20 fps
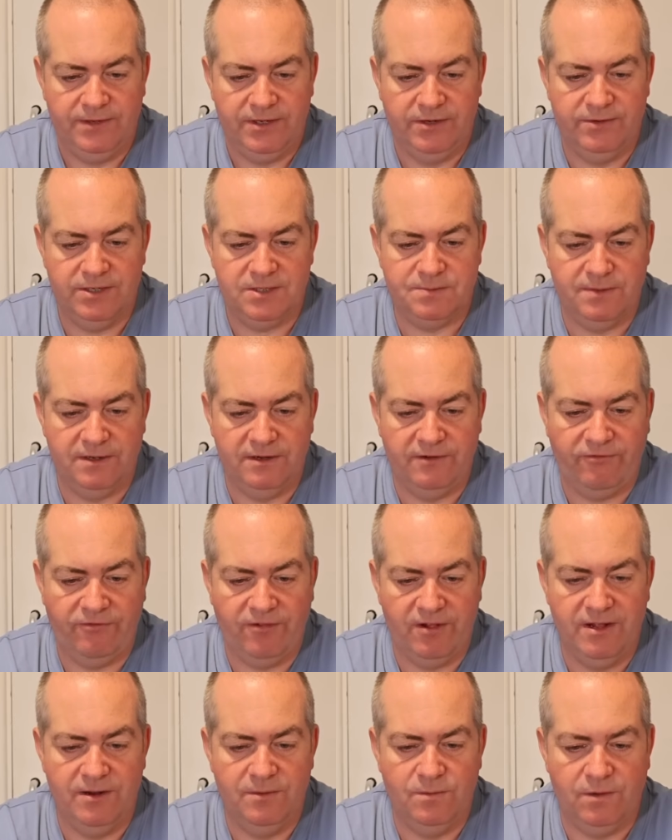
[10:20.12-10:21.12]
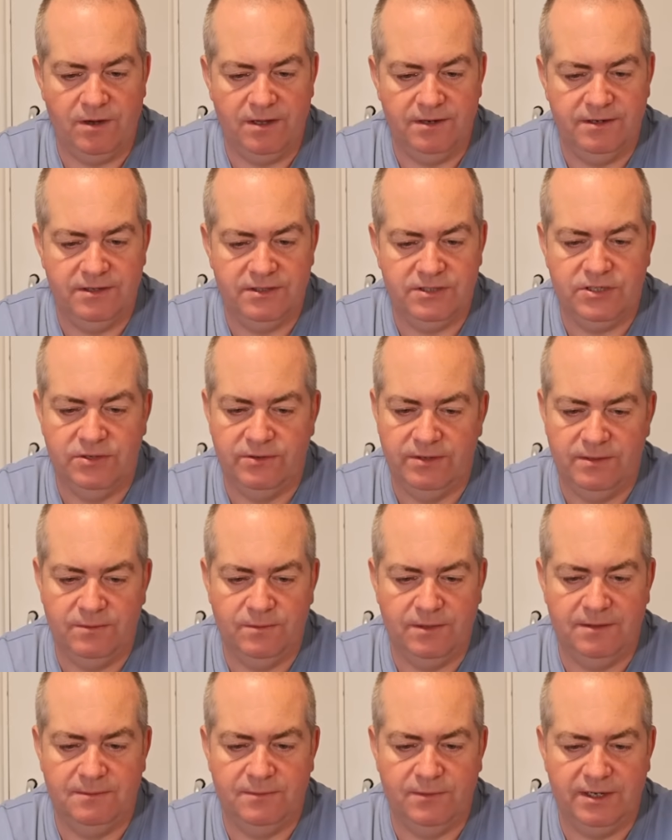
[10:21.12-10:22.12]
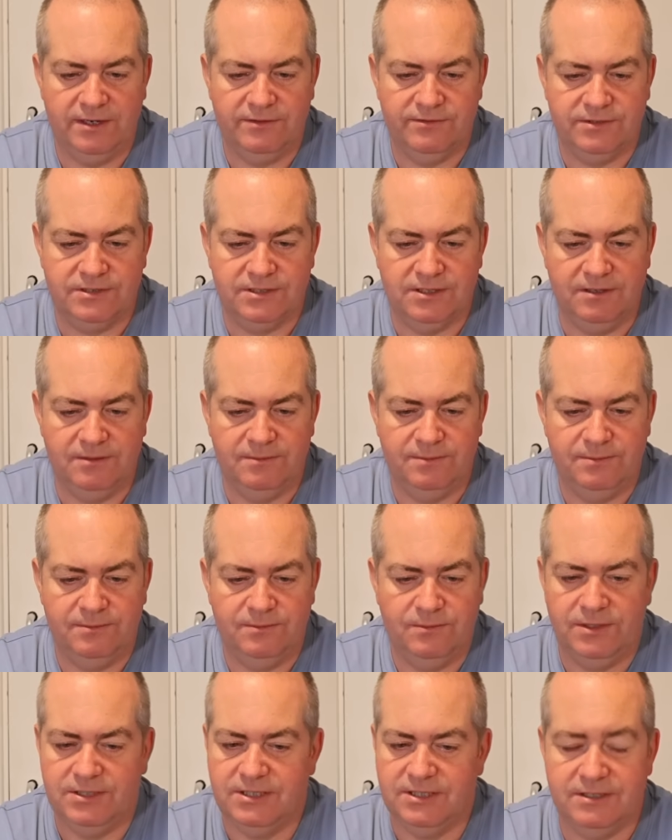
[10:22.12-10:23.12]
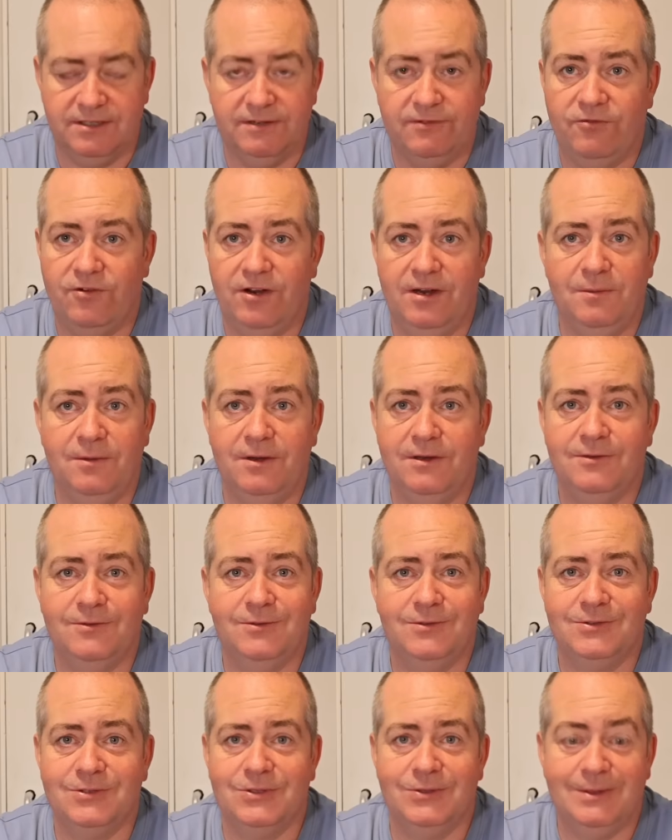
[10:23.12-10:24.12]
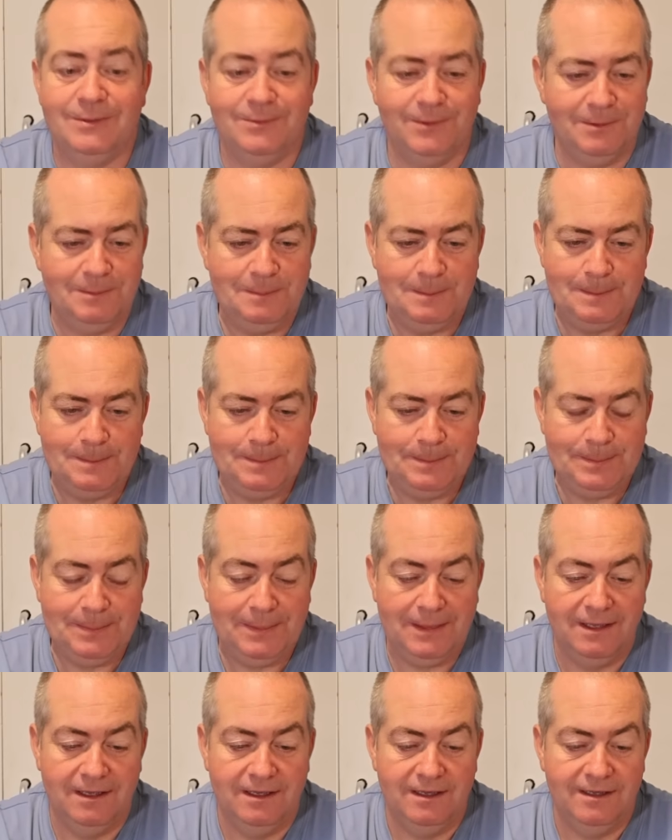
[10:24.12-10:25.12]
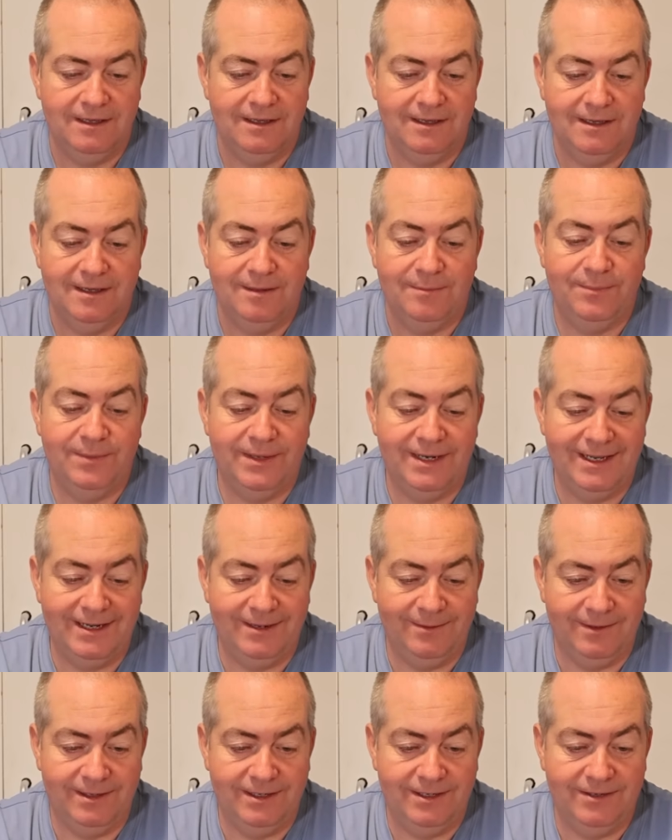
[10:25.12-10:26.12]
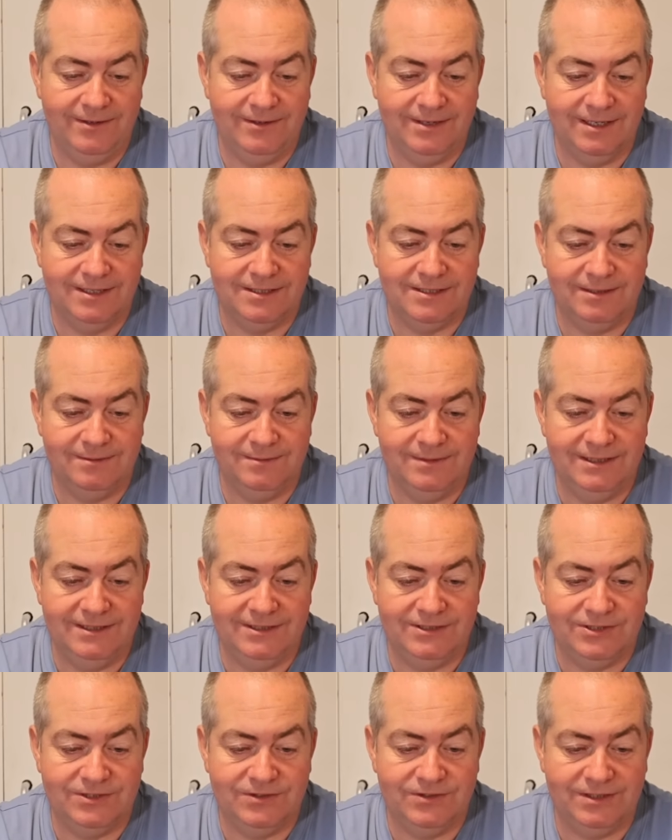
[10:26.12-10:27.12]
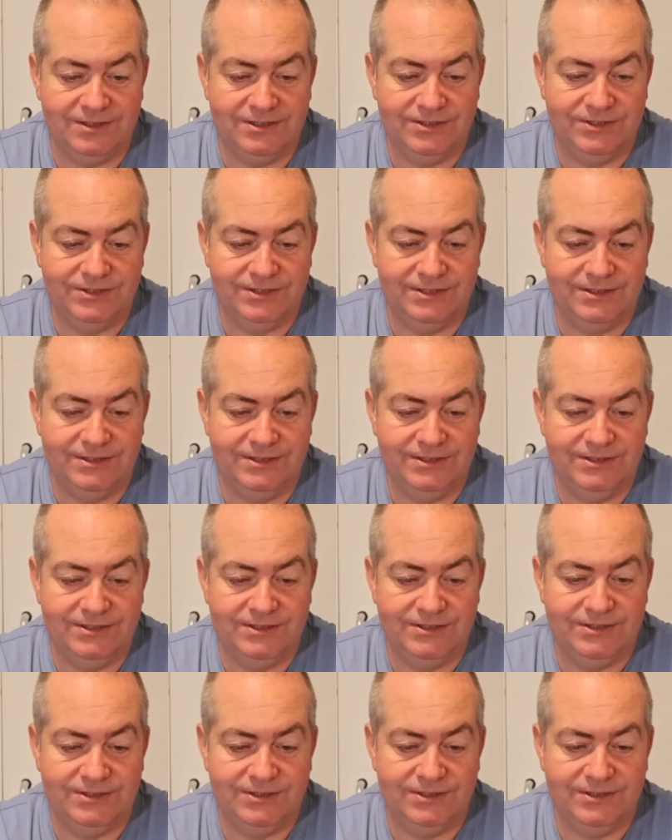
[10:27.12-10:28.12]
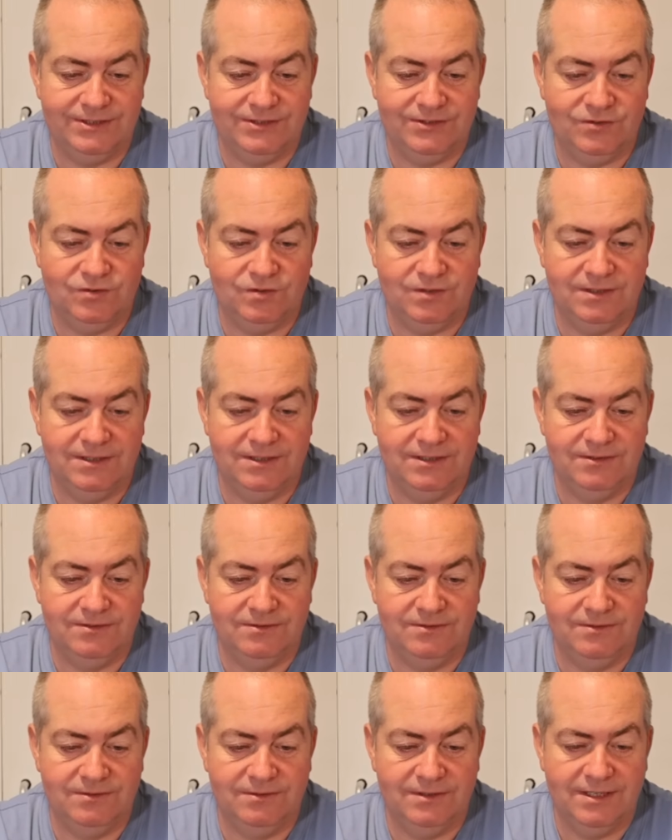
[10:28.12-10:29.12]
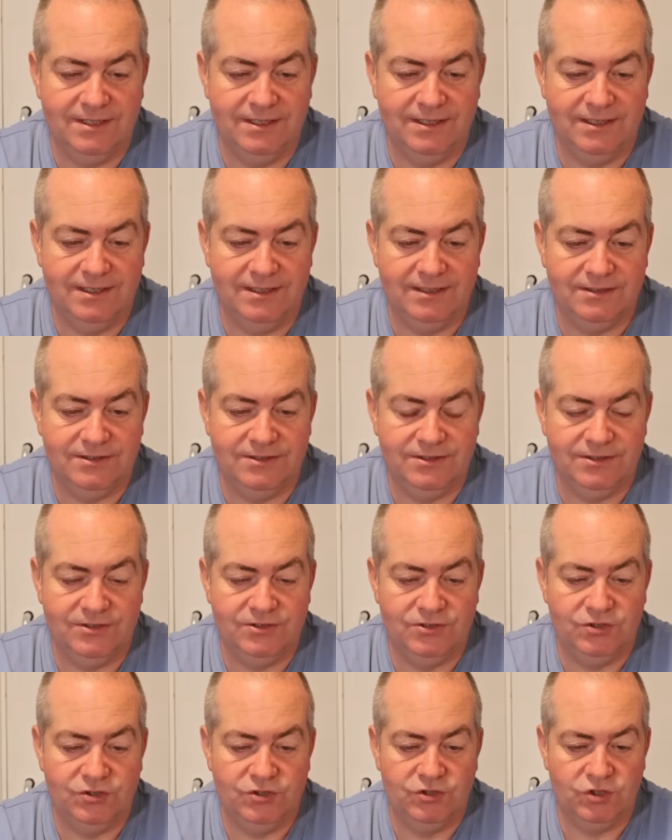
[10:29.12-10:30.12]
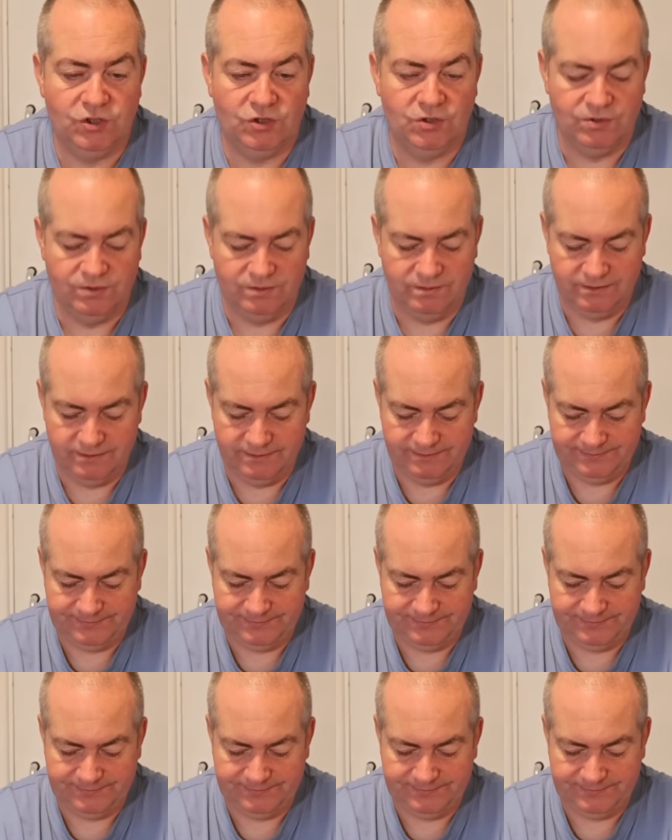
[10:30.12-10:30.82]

USB 3-in-1, 2-in-1 microscope. Which is it, 3-in-1 or 2-in-1? But anyway, you get some instructions. Triangle, connect, joggle.